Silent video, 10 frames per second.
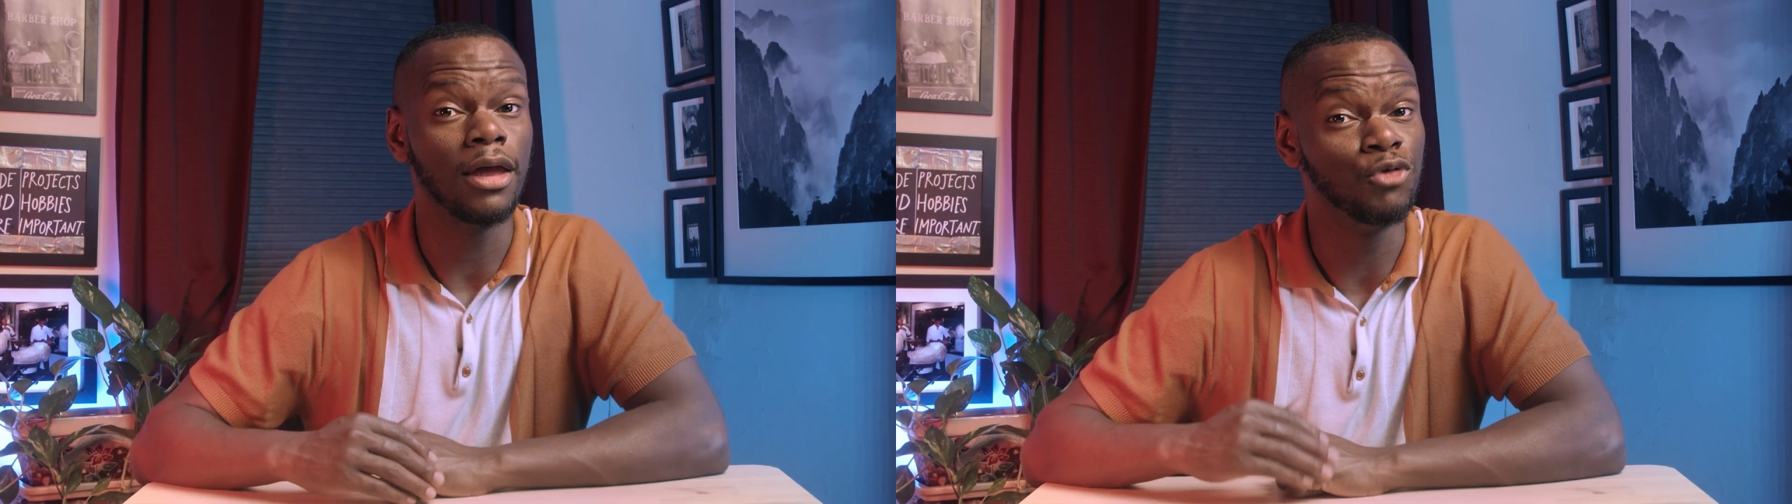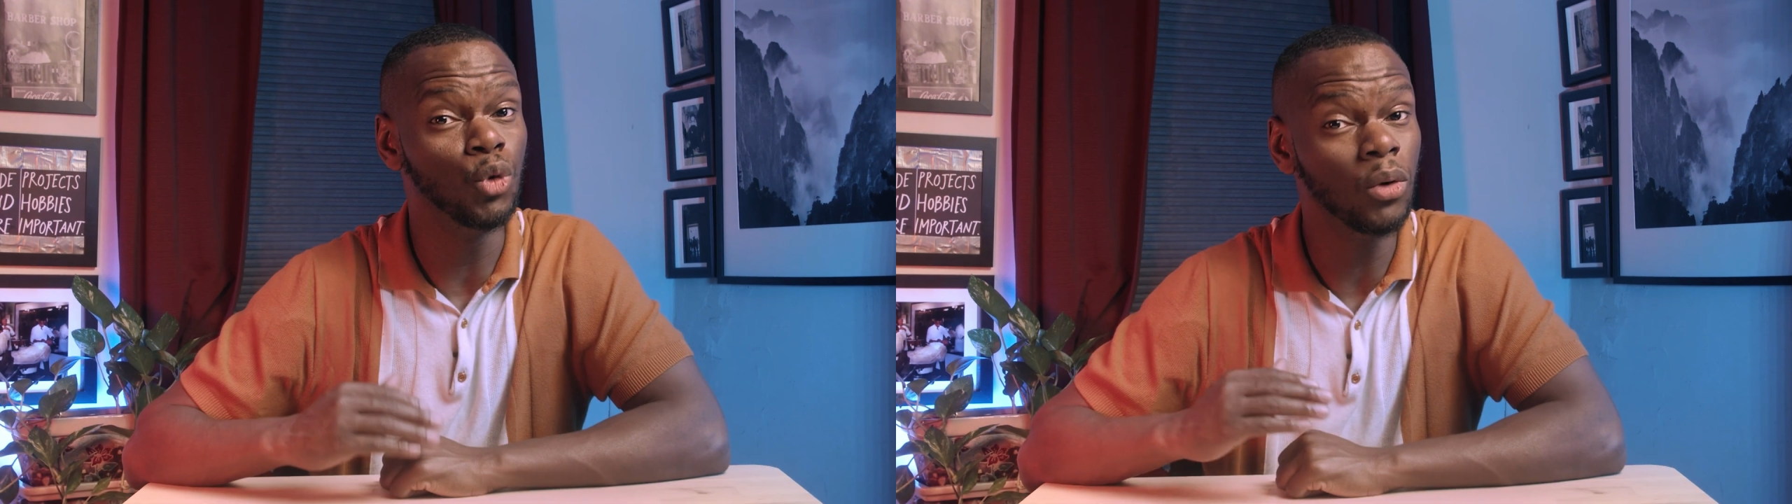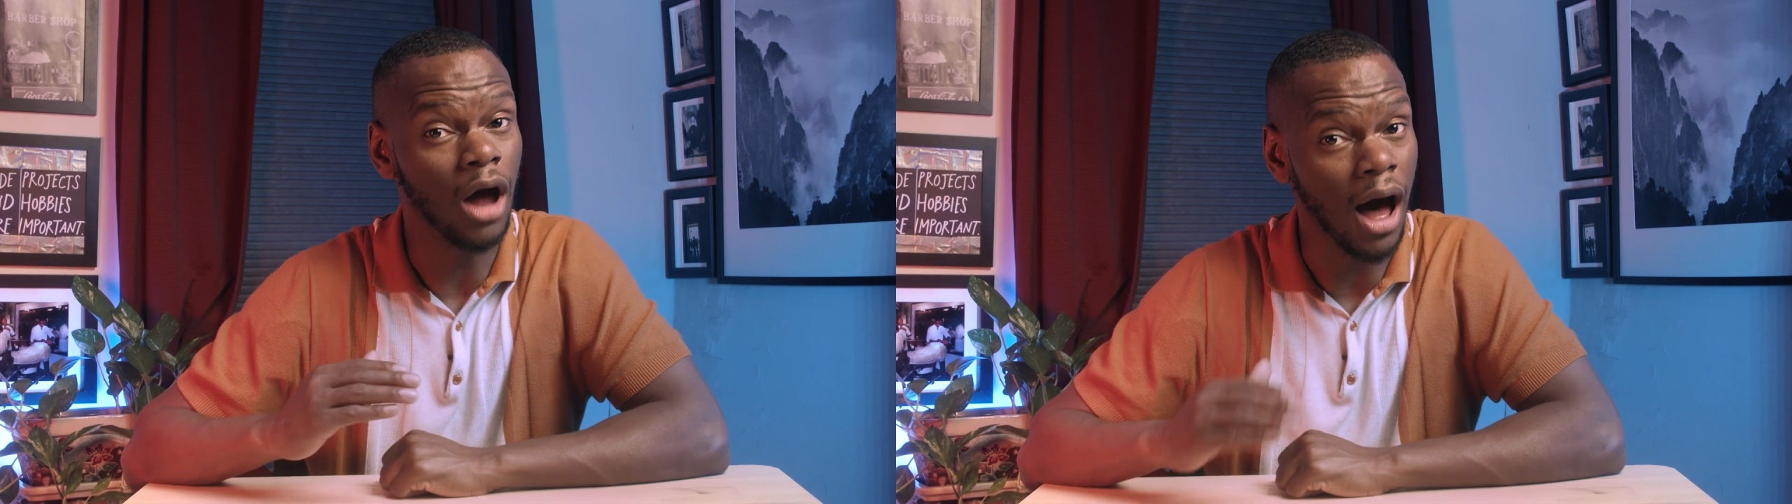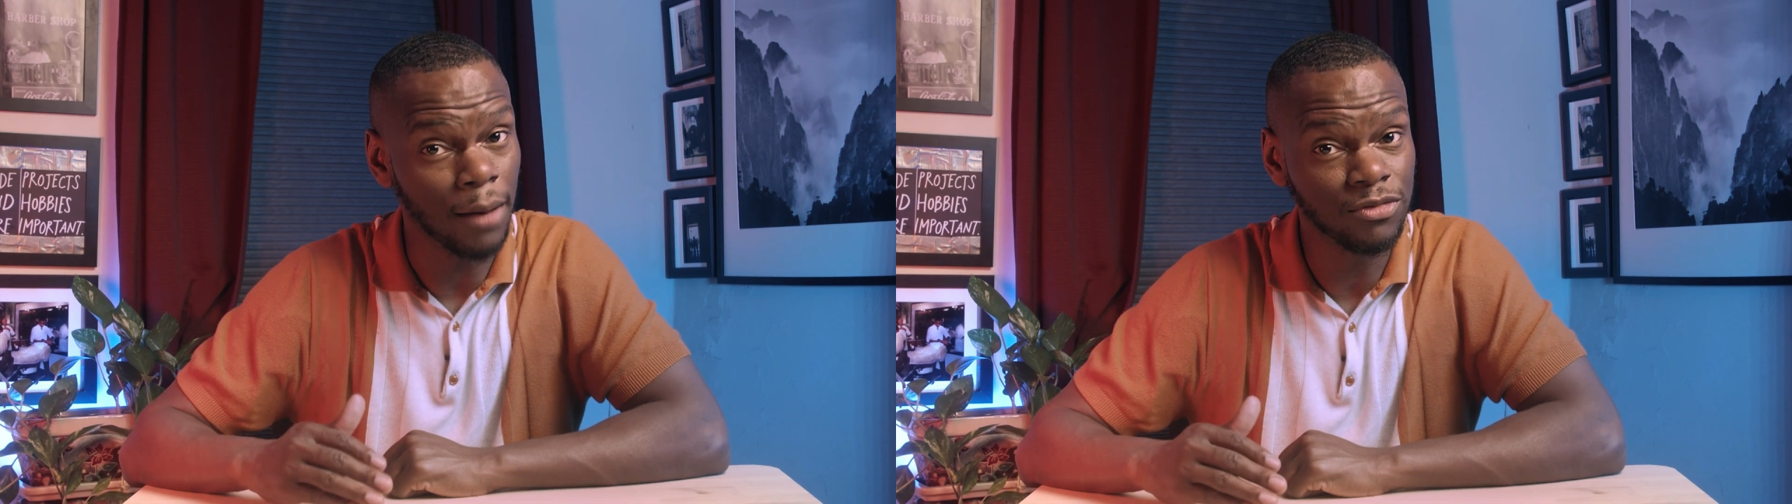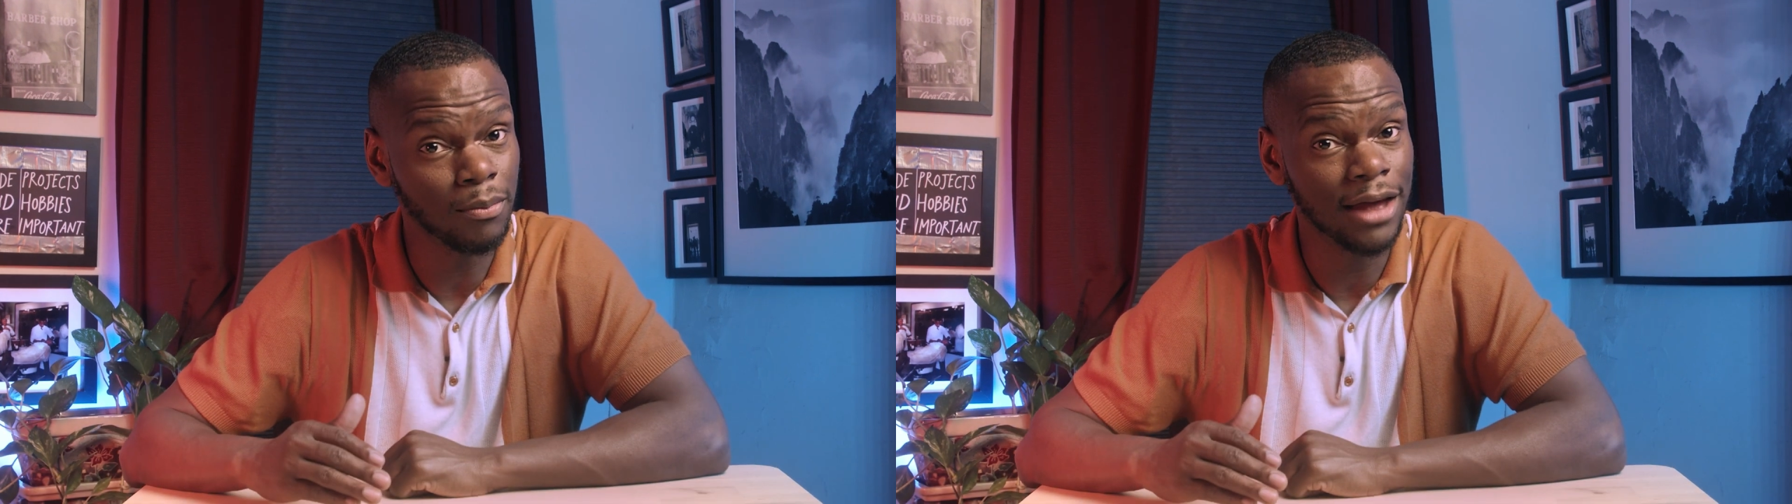If you want to
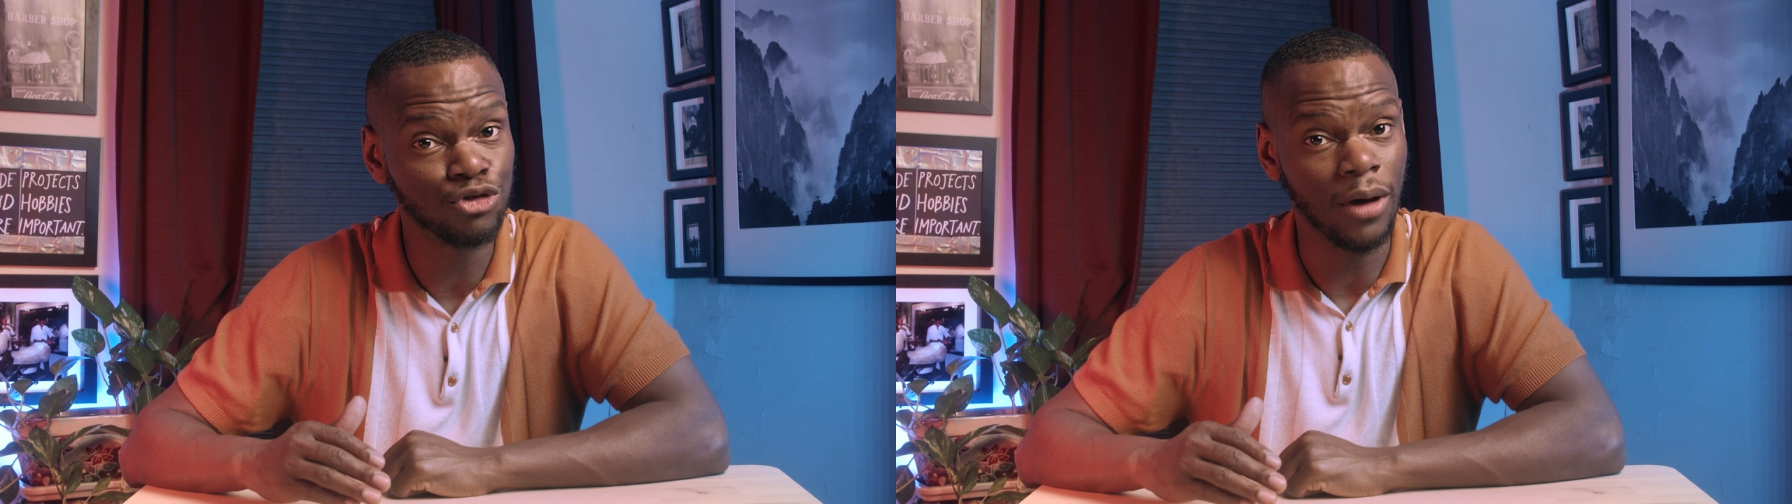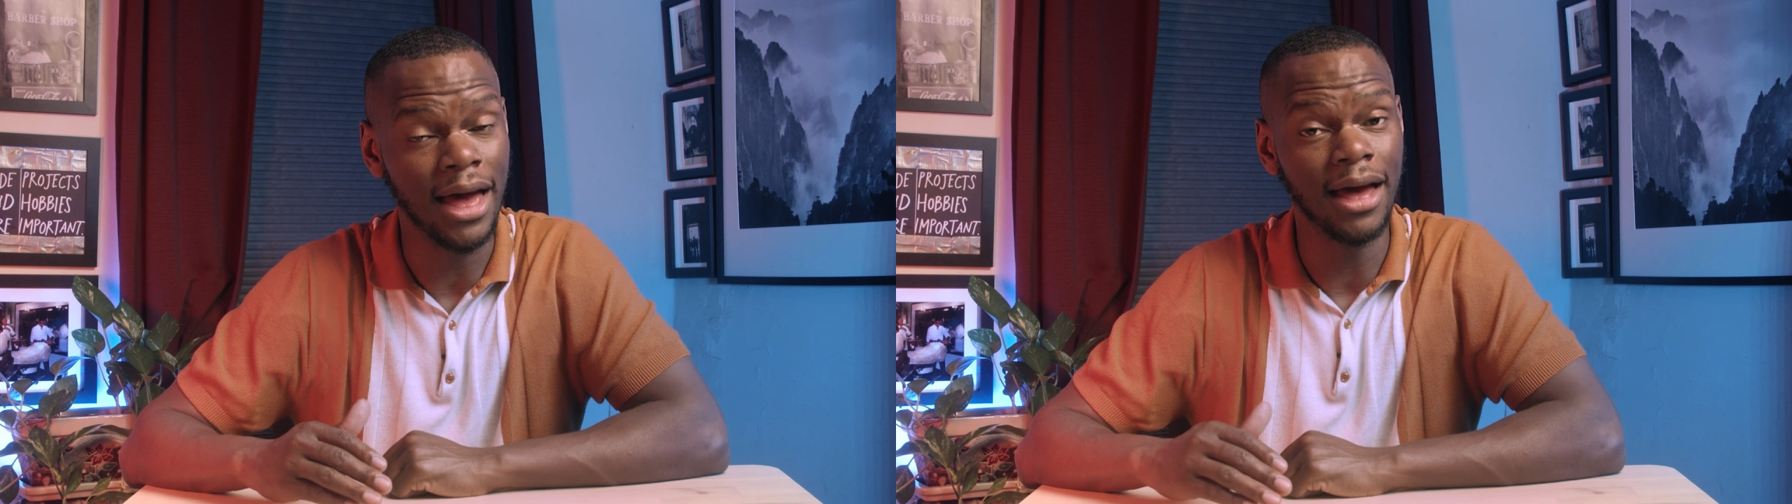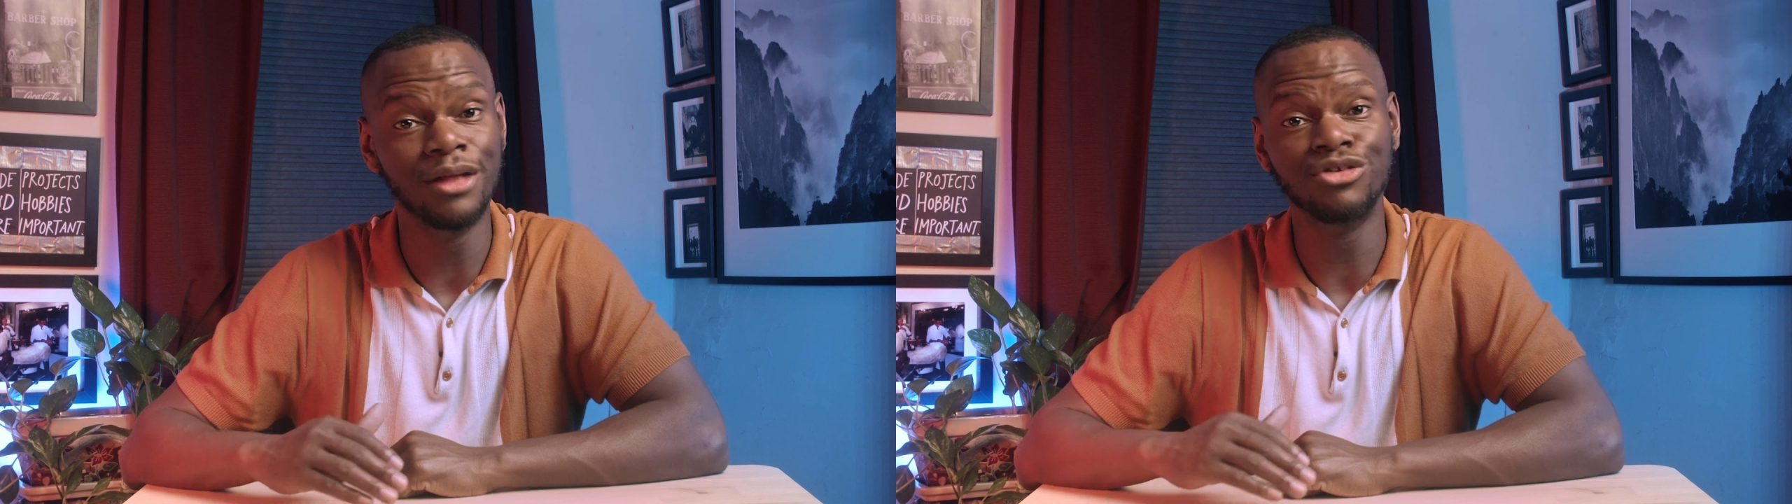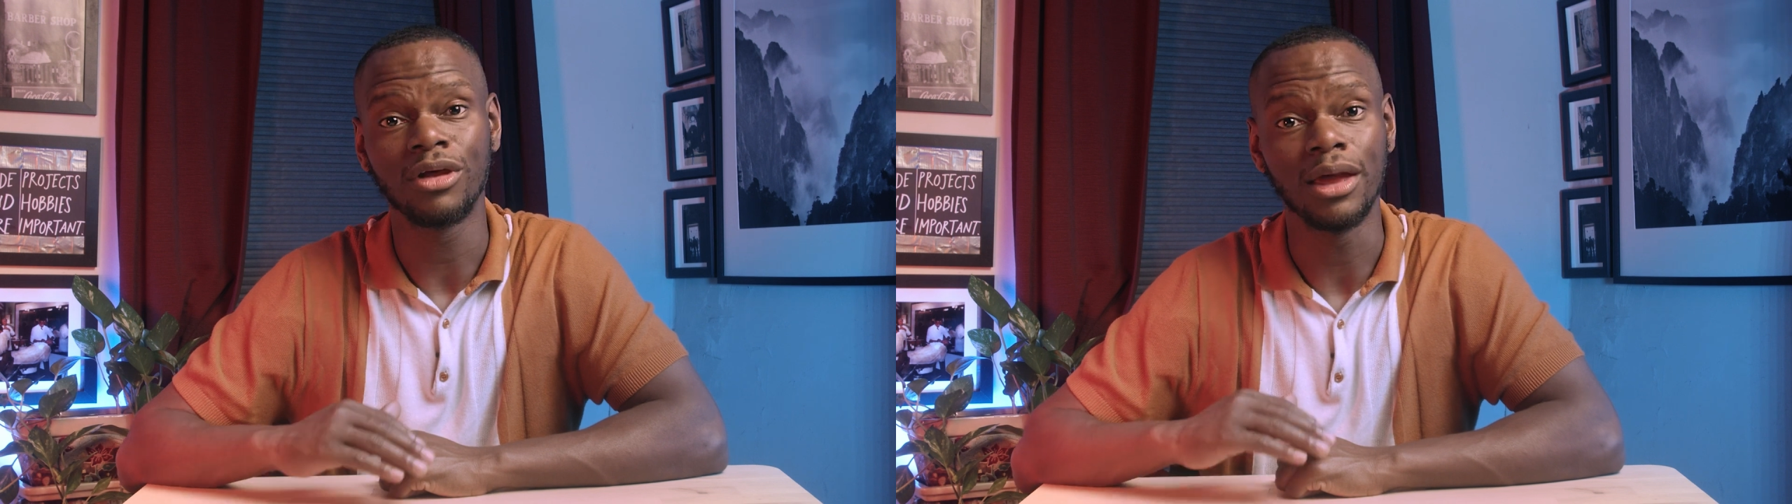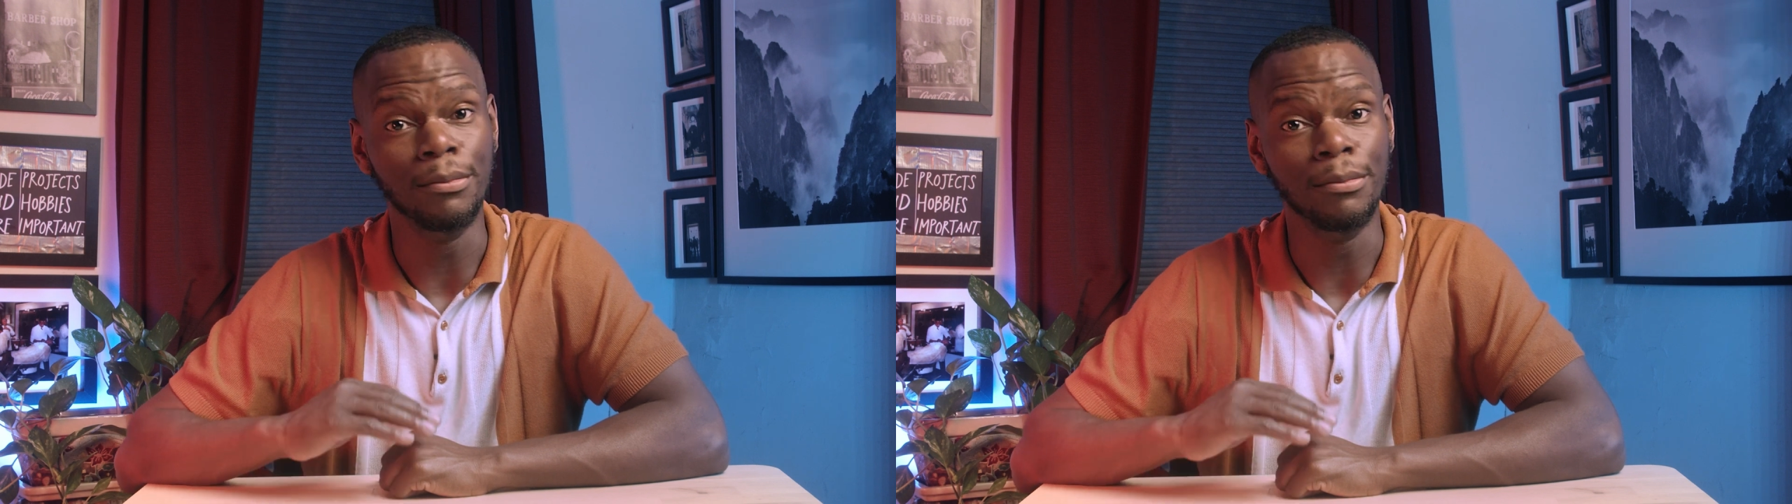optimize your ads,